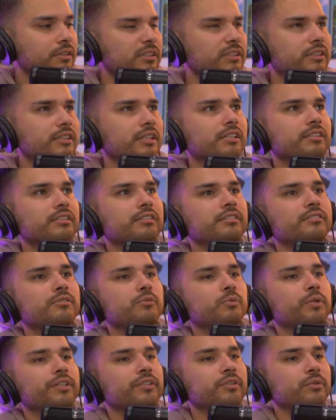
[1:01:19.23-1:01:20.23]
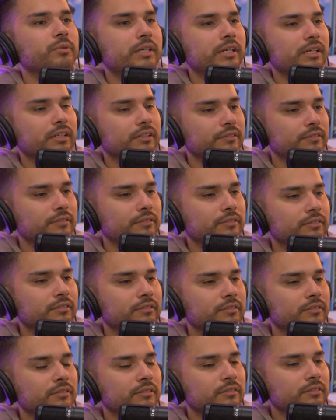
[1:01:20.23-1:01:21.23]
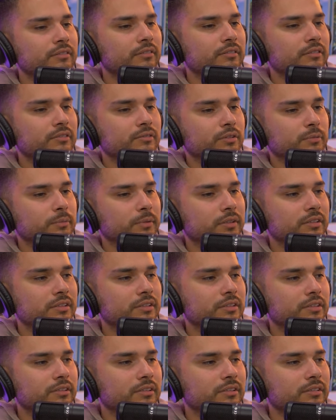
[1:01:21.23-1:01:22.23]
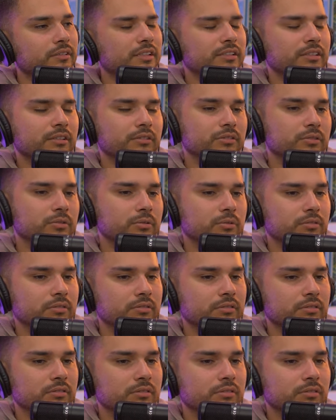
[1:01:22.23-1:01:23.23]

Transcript: He has the Where You At remix. That song's cool.